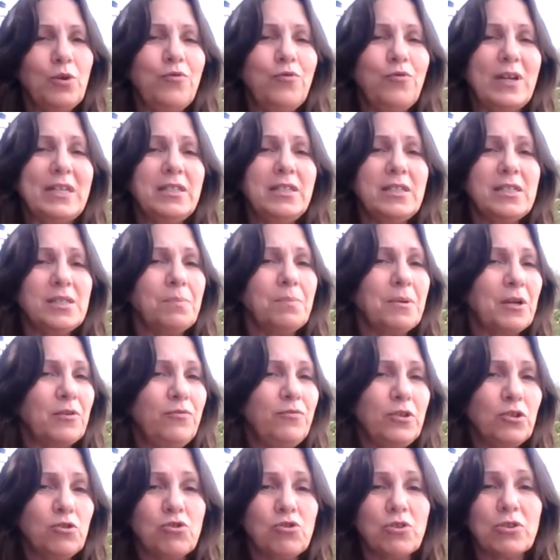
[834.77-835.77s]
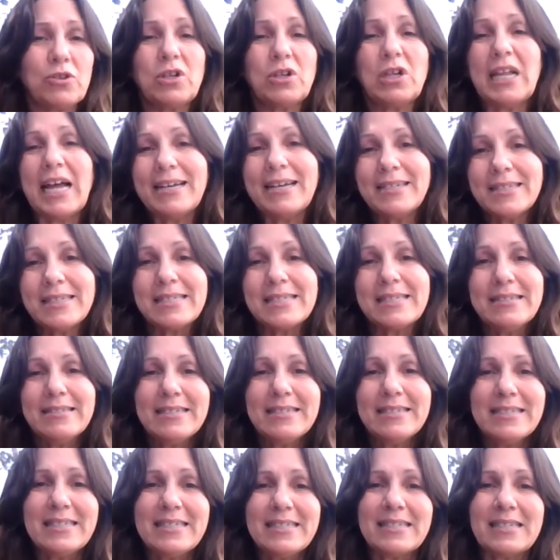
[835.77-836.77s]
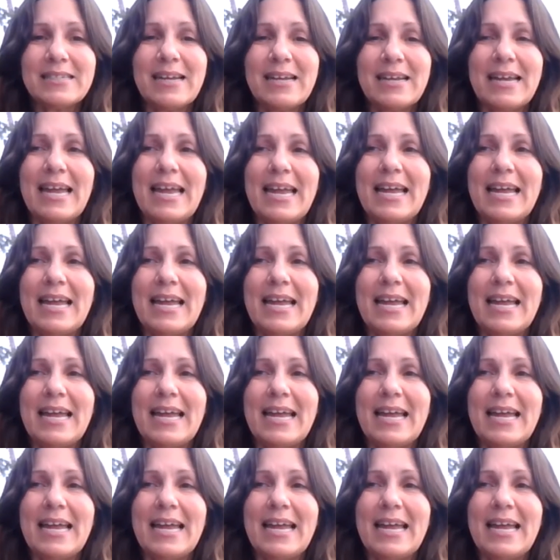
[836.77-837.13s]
events, my future classes,